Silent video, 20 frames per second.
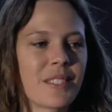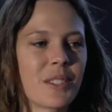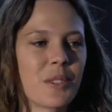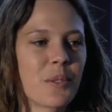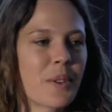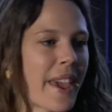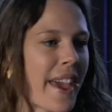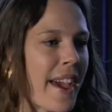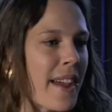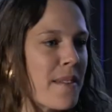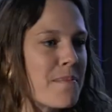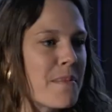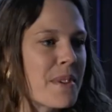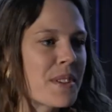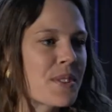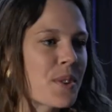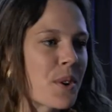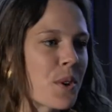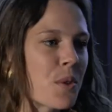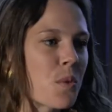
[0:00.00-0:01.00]
You can't
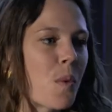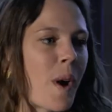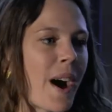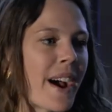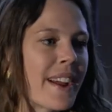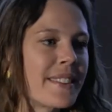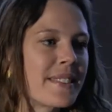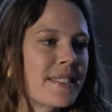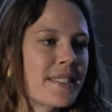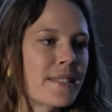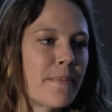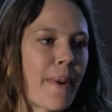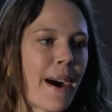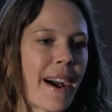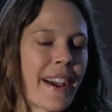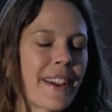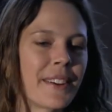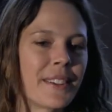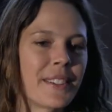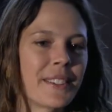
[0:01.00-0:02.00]
miss her wide
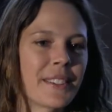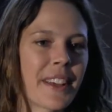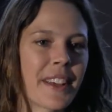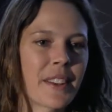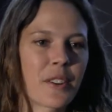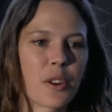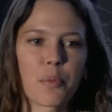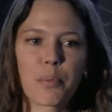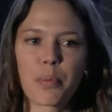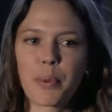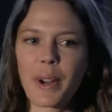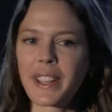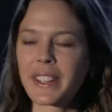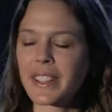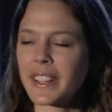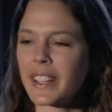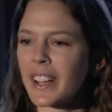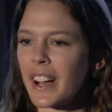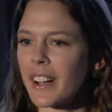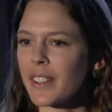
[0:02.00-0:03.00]
smile and her
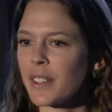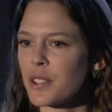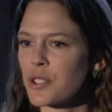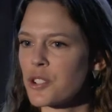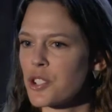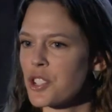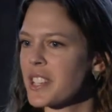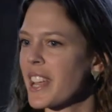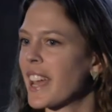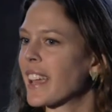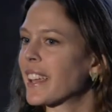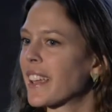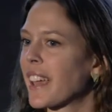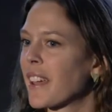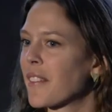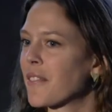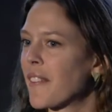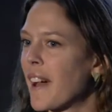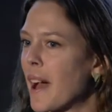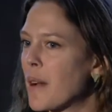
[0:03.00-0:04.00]
brightly colored
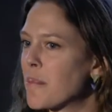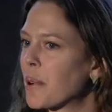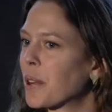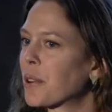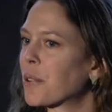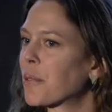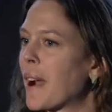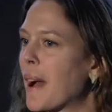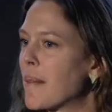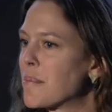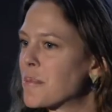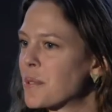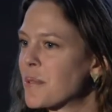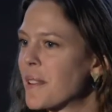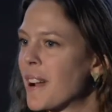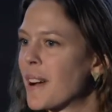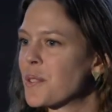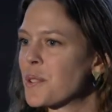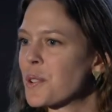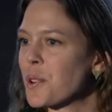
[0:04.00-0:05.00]
chitenge fabric wrapped
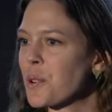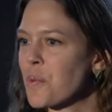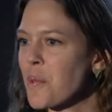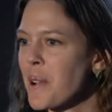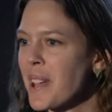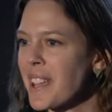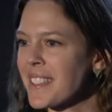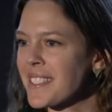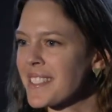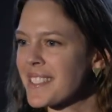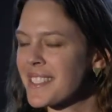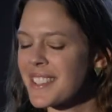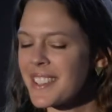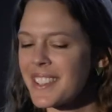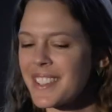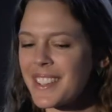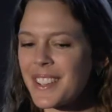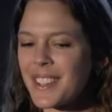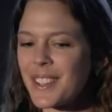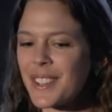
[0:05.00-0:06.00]
around her waist.
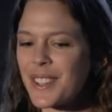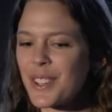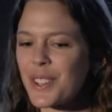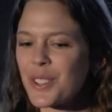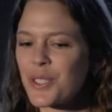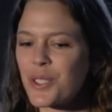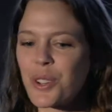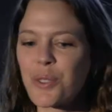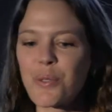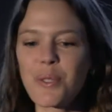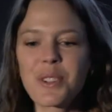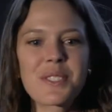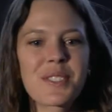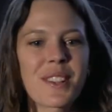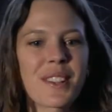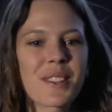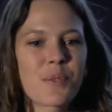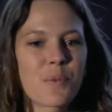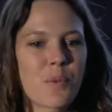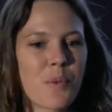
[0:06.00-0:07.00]
She greets
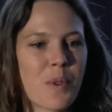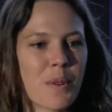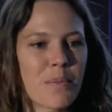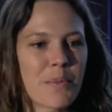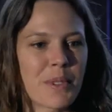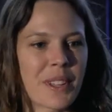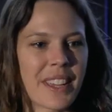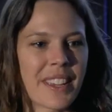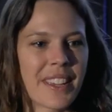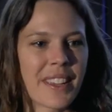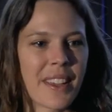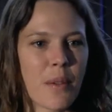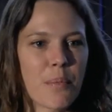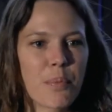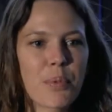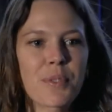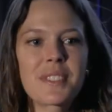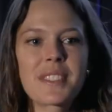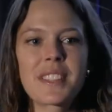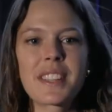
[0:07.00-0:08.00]
us warmly and
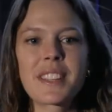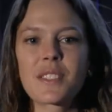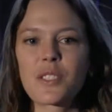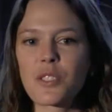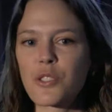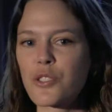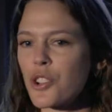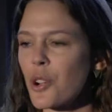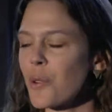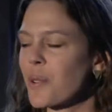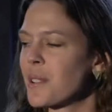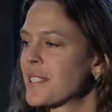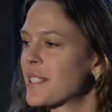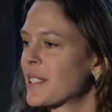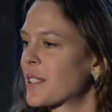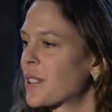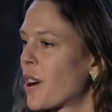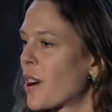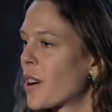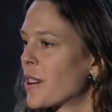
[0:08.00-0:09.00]
proceeds to show us
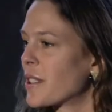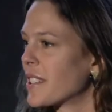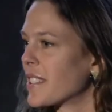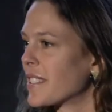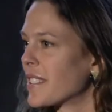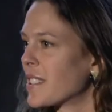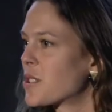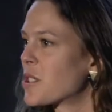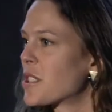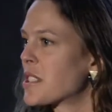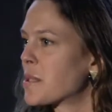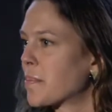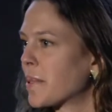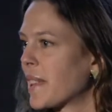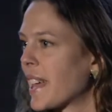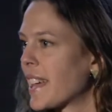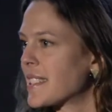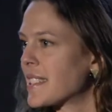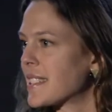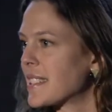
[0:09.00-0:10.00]
the garden that she's
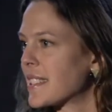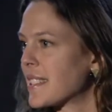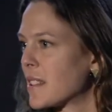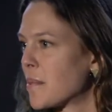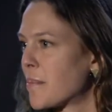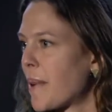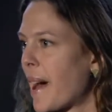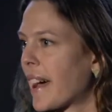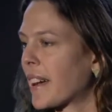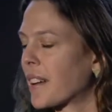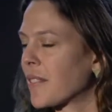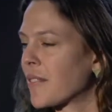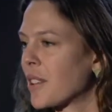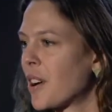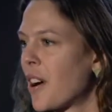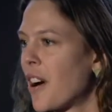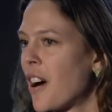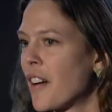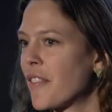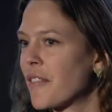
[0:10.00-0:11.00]
planted in the back of
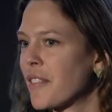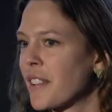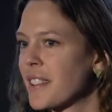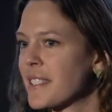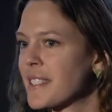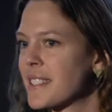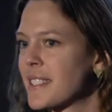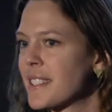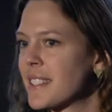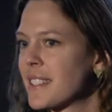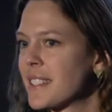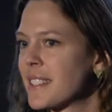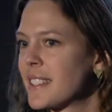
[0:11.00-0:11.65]
the office.